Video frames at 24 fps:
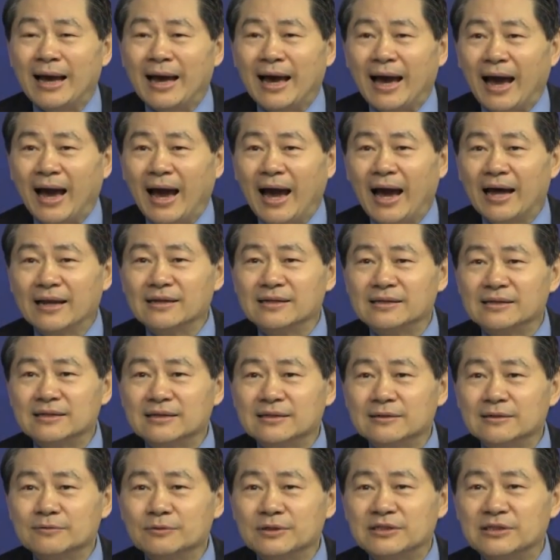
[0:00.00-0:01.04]
And
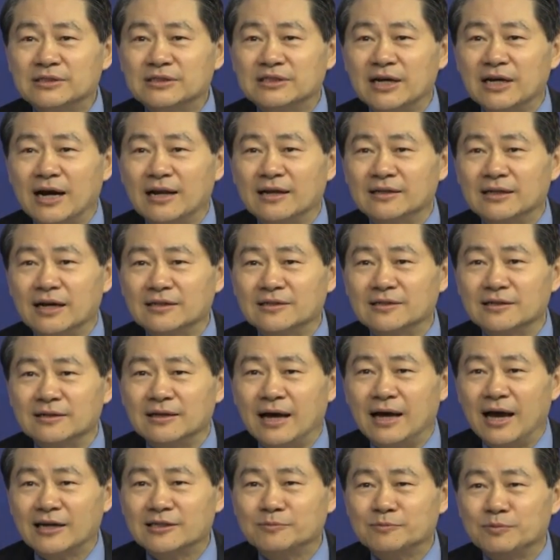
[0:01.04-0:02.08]
which China doesn't
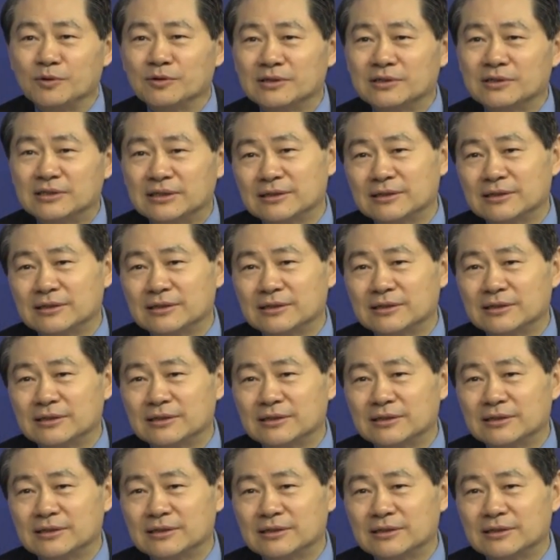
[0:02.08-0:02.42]
export